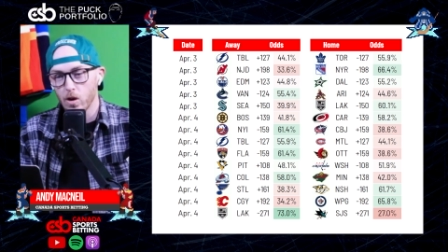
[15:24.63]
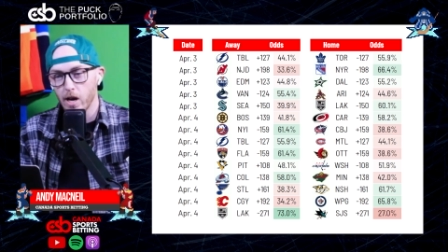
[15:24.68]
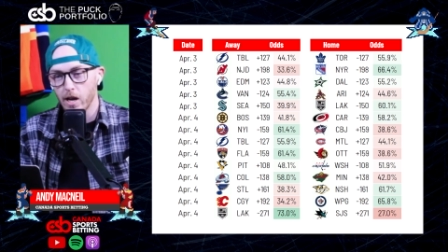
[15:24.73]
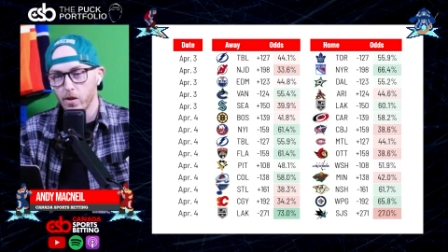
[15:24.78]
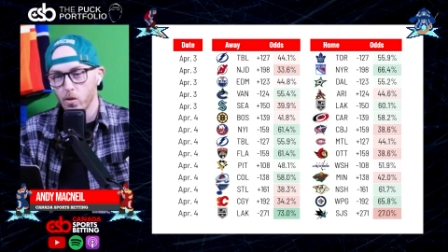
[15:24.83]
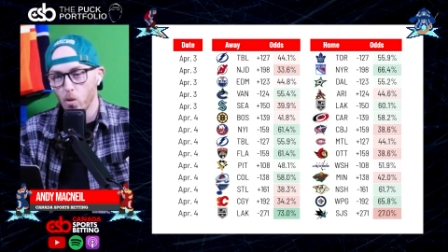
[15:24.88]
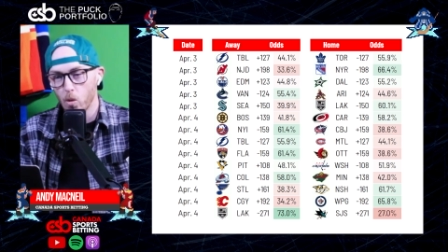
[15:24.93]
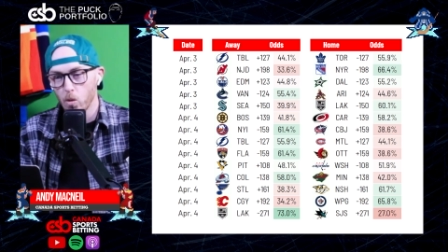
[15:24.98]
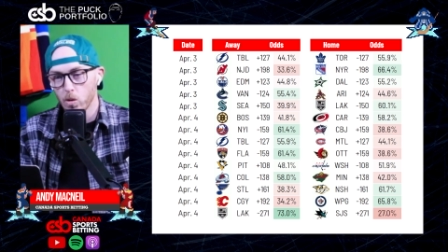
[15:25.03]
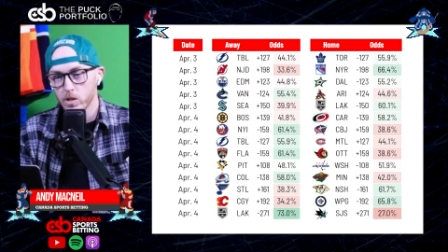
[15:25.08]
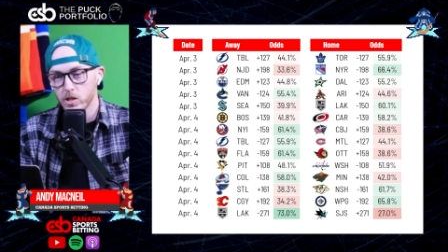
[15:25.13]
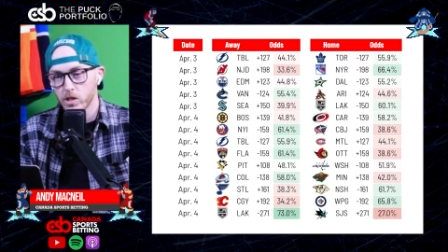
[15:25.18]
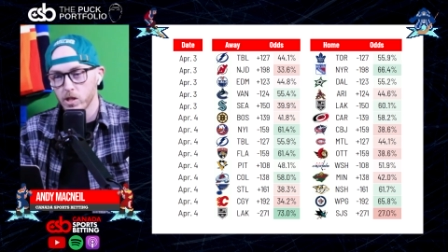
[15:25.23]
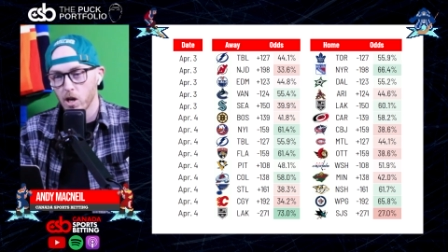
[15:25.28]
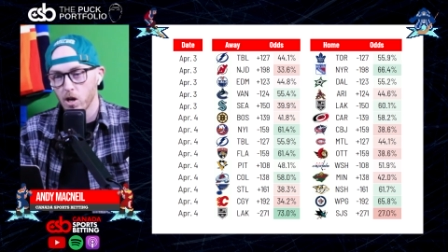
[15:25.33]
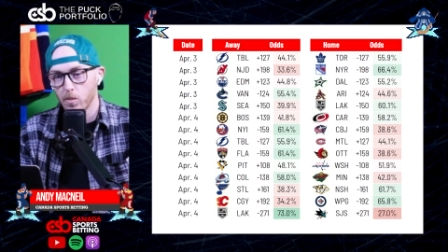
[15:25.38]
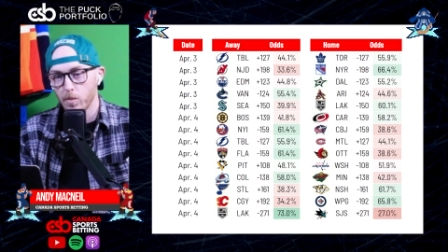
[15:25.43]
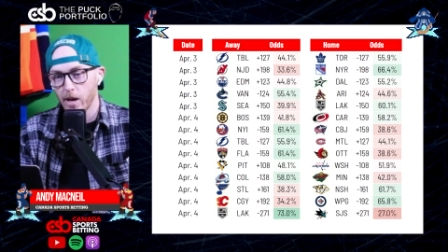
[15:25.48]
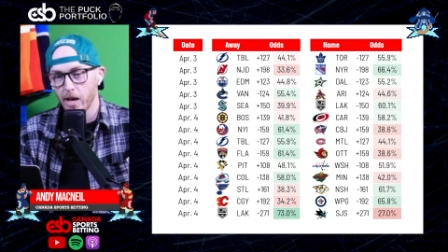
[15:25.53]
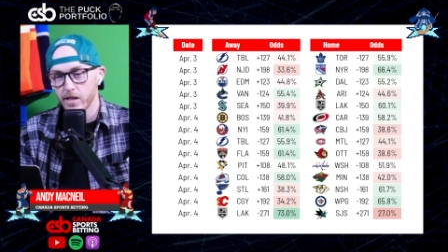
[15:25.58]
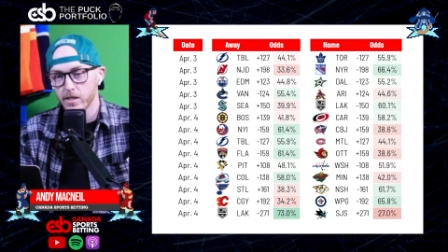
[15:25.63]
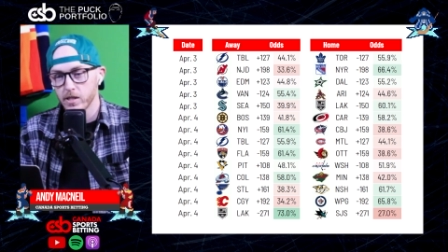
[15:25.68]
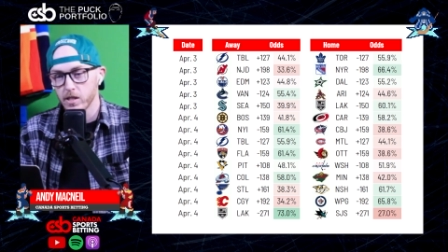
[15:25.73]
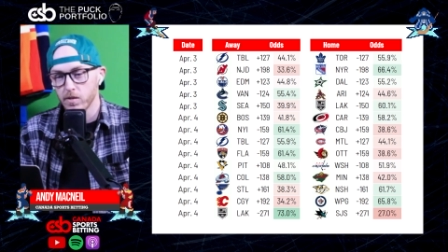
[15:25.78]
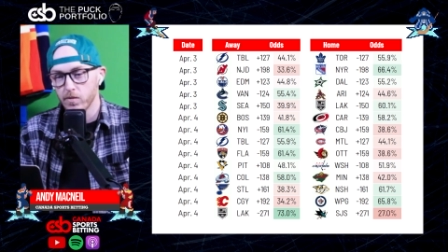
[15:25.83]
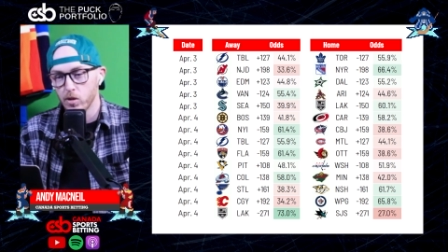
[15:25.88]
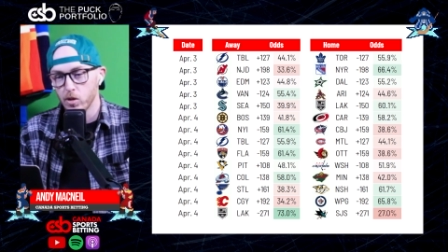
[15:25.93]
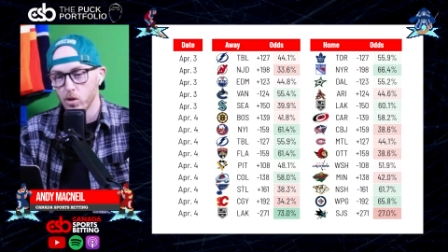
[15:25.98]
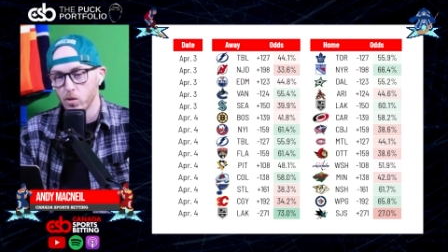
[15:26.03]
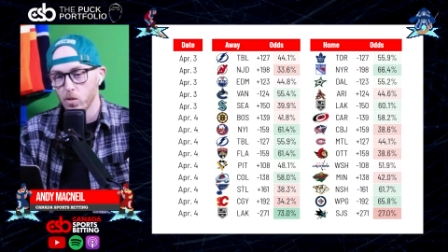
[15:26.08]
at North Star Bets and
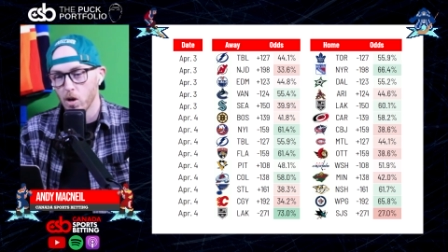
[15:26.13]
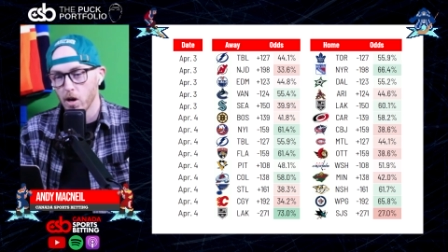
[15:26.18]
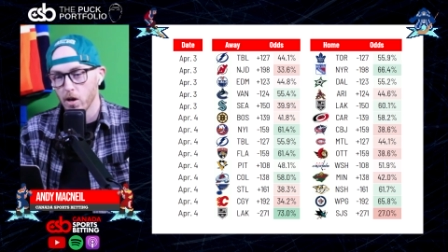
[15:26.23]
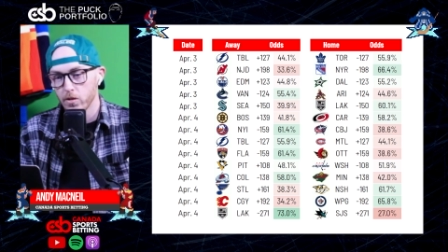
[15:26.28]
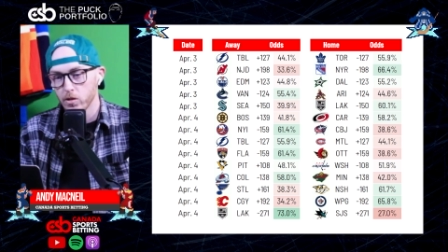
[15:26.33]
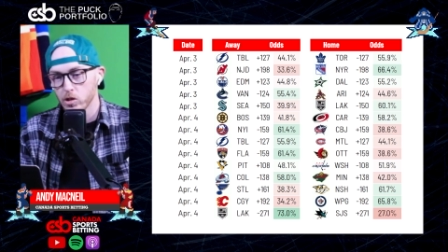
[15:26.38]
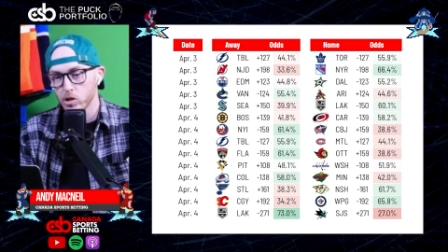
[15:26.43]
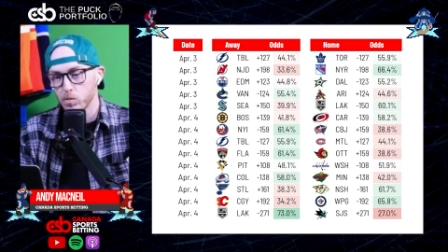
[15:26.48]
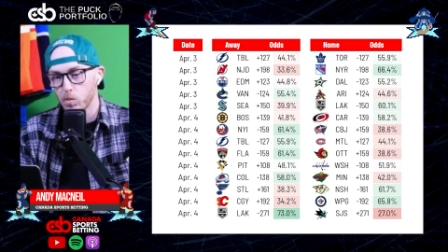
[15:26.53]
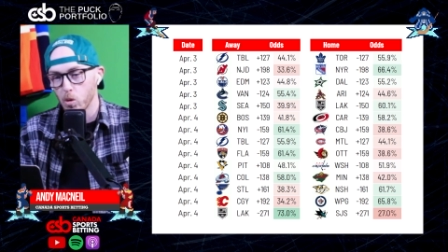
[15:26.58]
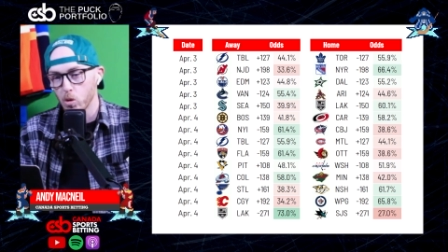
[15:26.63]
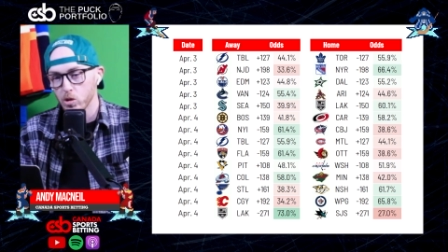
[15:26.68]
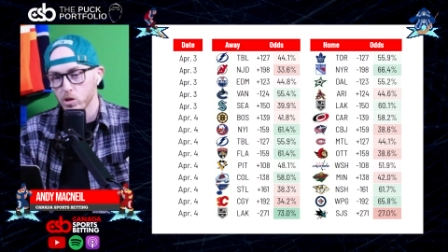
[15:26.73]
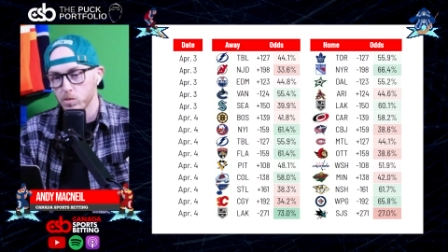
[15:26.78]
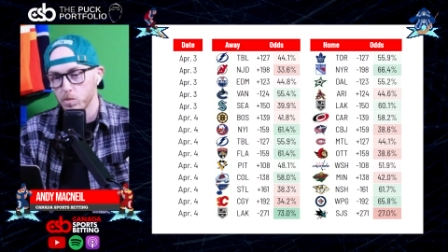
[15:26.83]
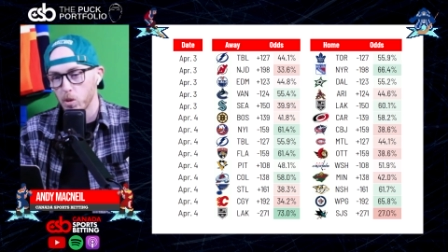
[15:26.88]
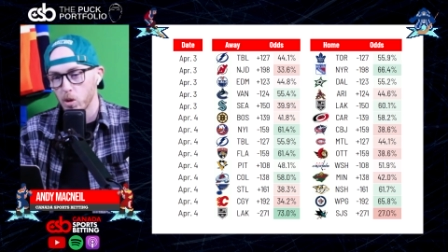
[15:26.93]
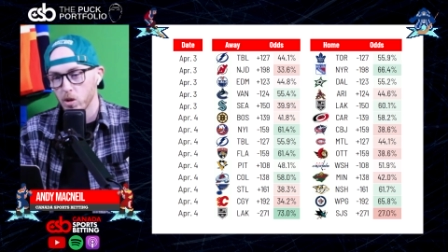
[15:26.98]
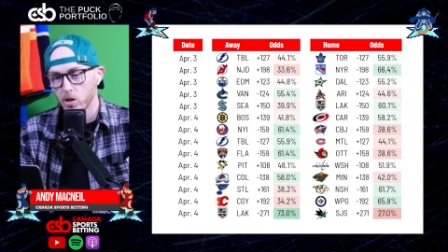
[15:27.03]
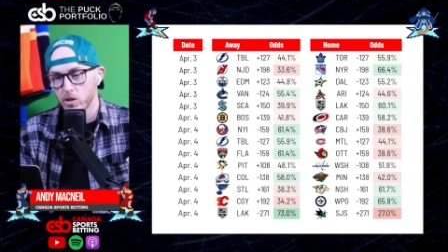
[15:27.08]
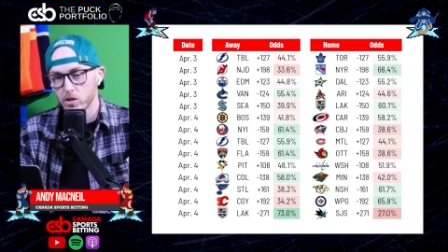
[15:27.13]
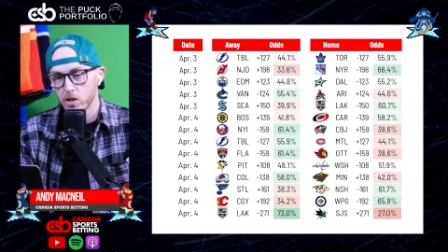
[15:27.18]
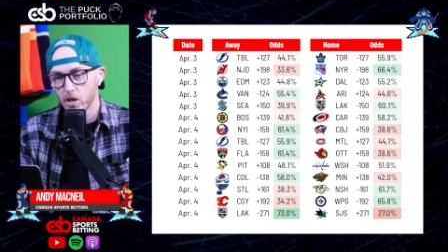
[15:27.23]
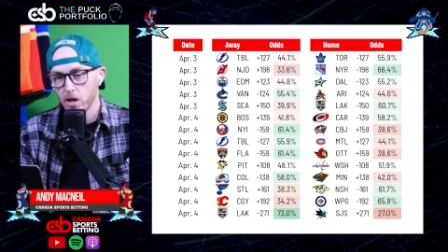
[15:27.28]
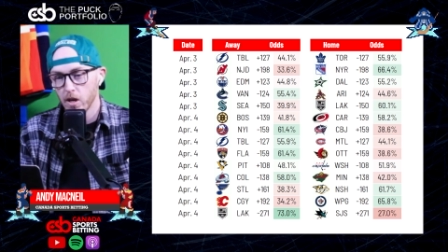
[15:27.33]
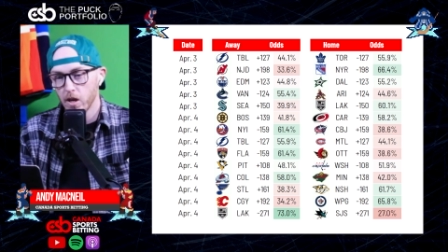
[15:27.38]
a few other sports books.